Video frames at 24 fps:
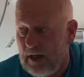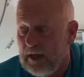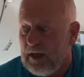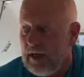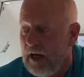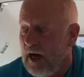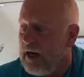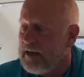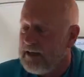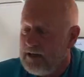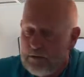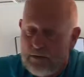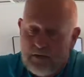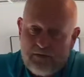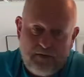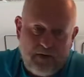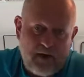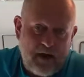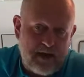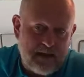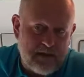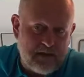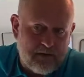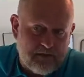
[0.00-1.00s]
I do
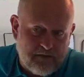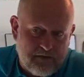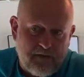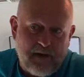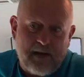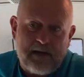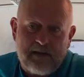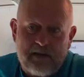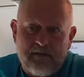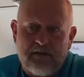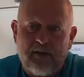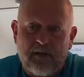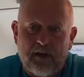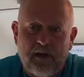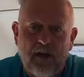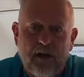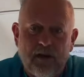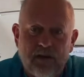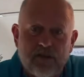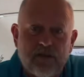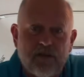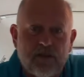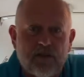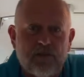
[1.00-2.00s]
advise the front of the
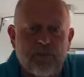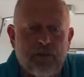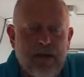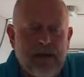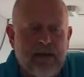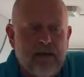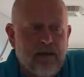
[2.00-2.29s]
coach is better.